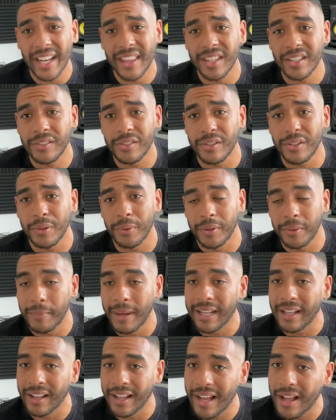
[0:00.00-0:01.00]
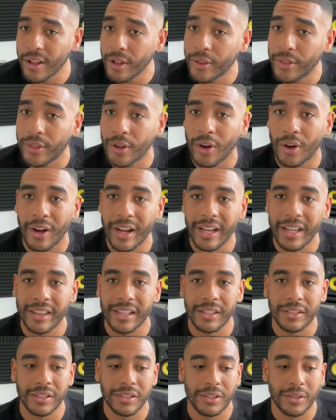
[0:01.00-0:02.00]
anything to do with mental health or
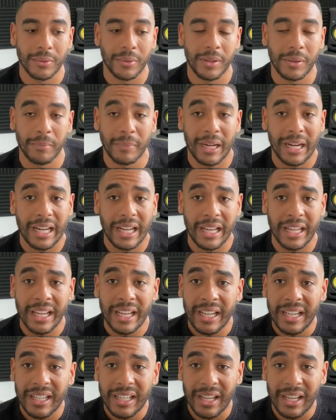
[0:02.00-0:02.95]
anything to do with my